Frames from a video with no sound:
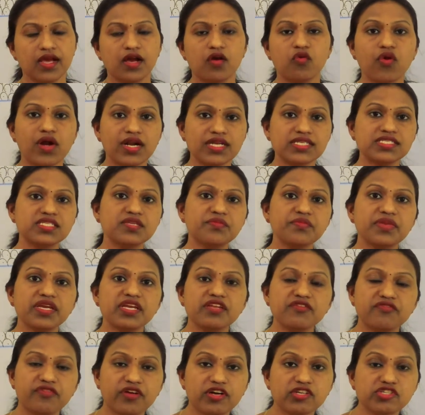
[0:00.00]
What is the
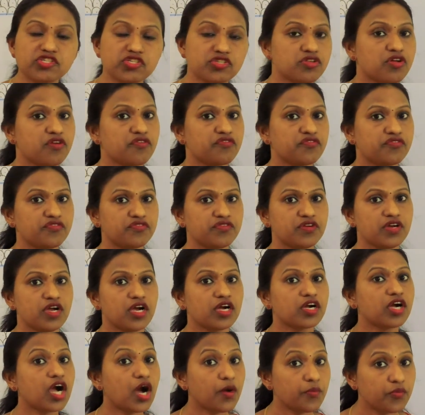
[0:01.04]
main function of
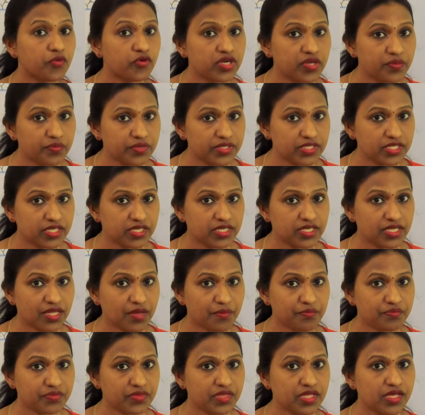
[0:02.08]
compound
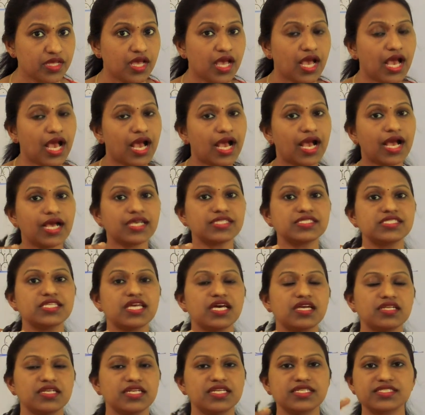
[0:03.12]
epithelium? As
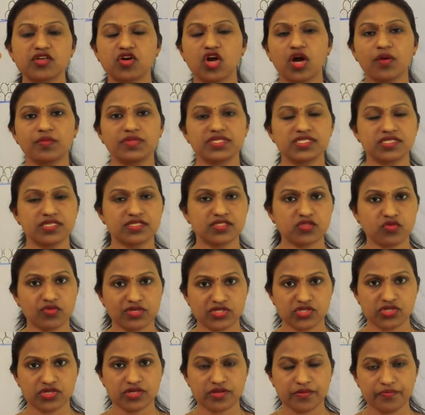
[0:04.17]
there, it is a common sense
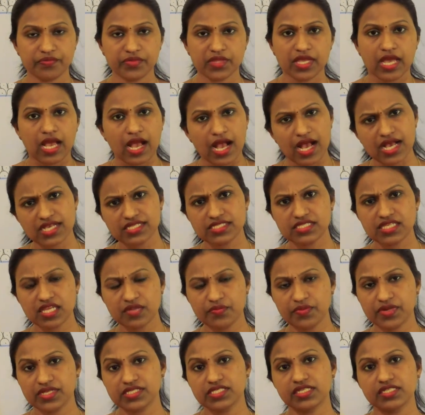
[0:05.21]
question. As they are
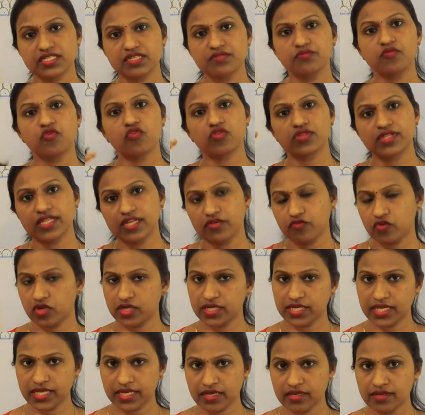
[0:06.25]
present in more than
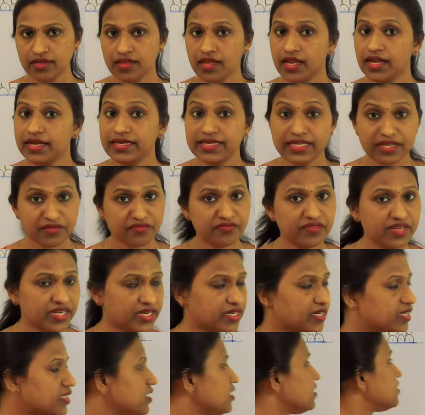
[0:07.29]
one layer,
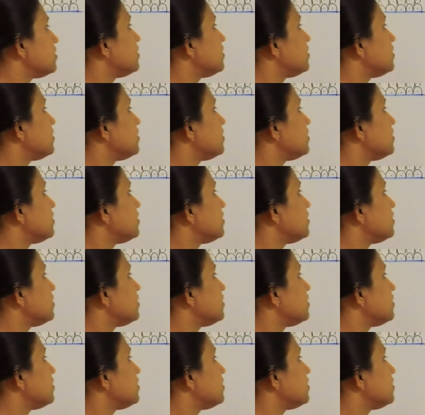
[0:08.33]
definitely